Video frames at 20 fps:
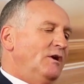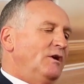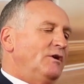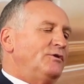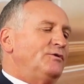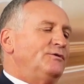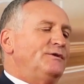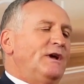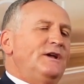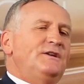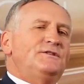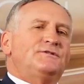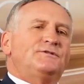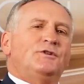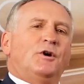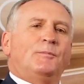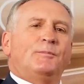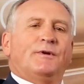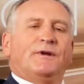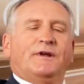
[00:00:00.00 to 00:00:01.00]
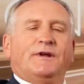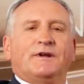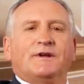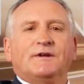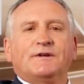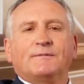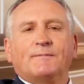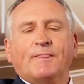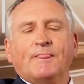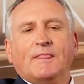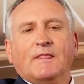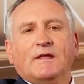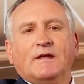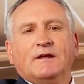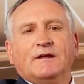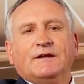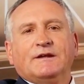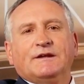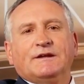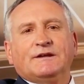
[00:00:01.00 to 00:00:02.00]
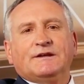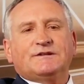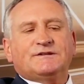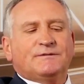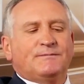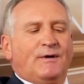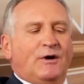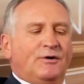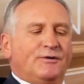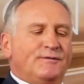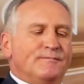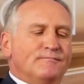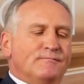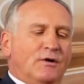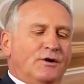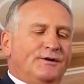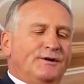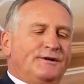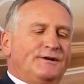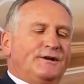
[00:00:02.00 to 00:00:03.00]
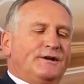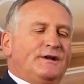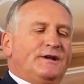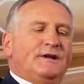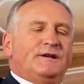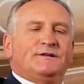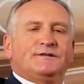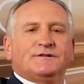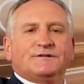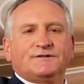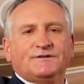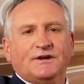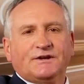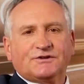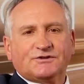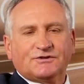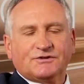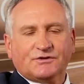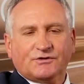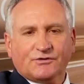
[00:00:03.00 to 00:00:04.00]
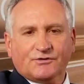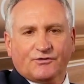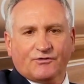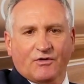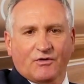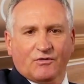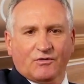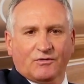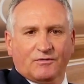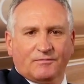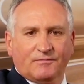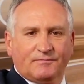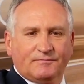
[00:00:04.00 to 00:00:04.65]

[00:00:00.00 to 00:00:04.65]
Today's topic is about modern intersection control.